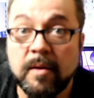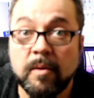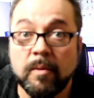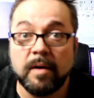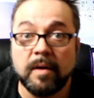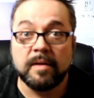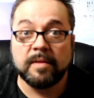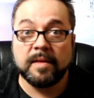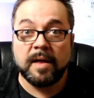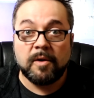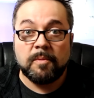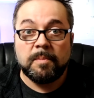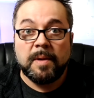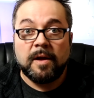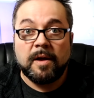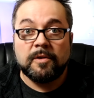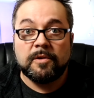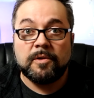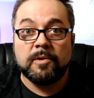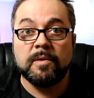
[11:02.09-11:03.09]
Well, that'll
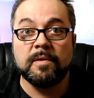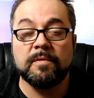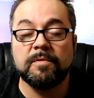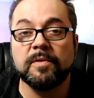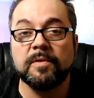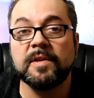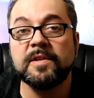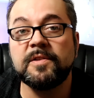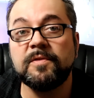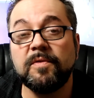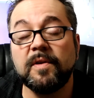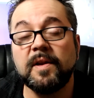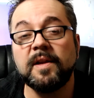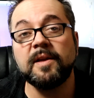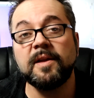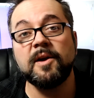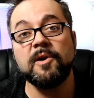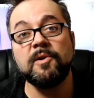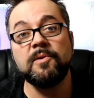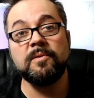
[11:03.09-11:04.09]
about do it for this
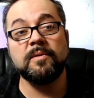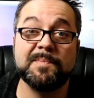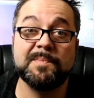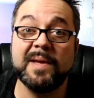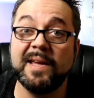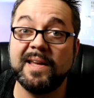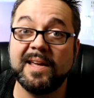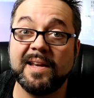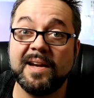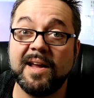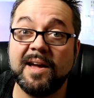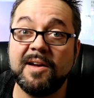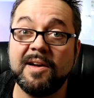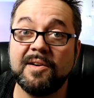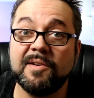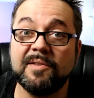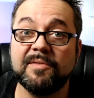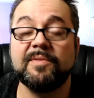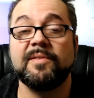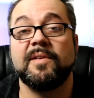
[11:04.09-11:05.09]
video. Speaking
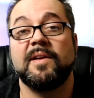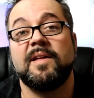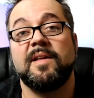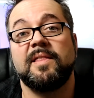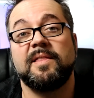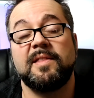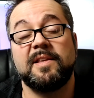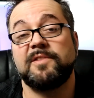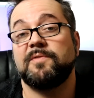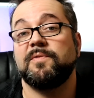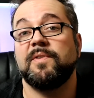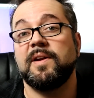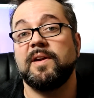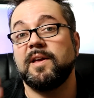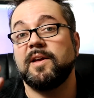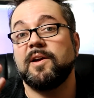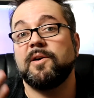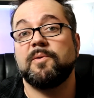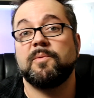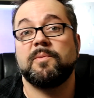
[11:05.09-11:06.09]
of, this
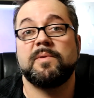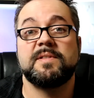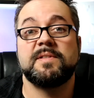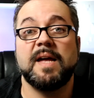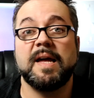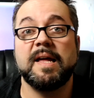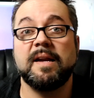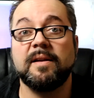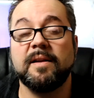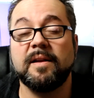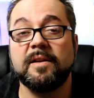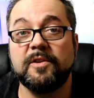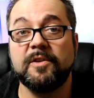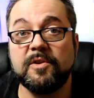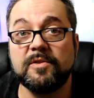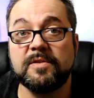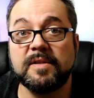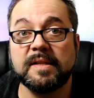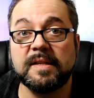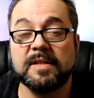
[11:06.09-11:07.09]
video was edited
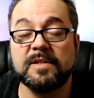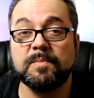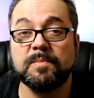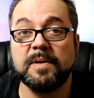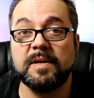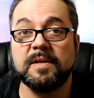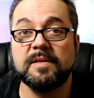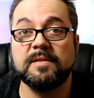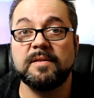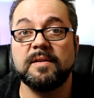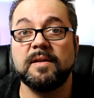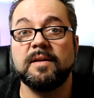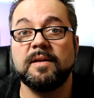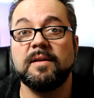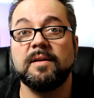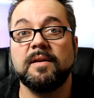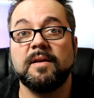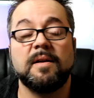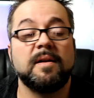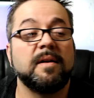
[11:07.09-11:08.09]
using this PC.